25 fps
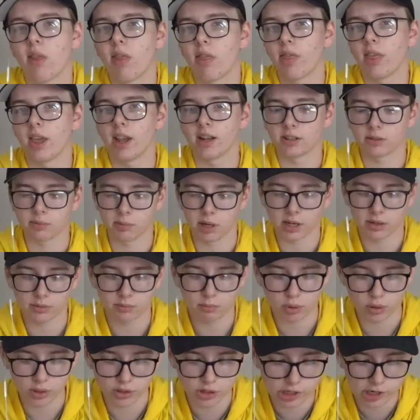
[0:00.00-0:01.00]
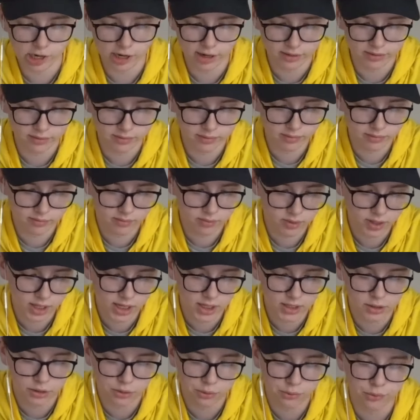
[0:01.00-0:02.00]
Thanks, man, appreciate it.
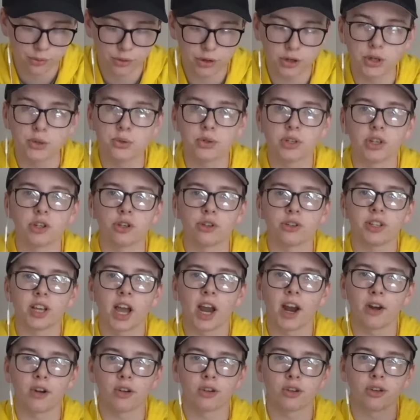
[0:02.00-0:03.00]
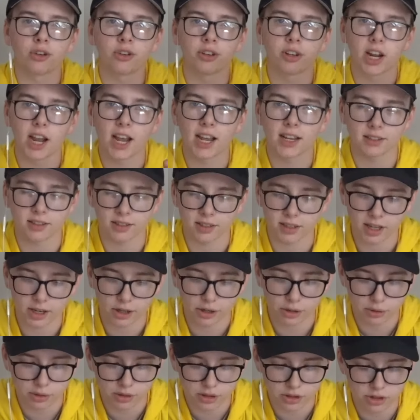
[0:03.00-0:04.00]
Thank you for using your entire turn casting
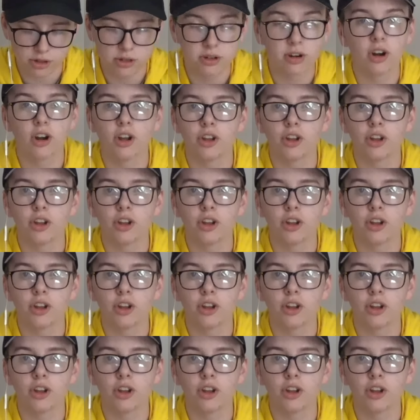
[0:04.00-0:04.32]
that creature.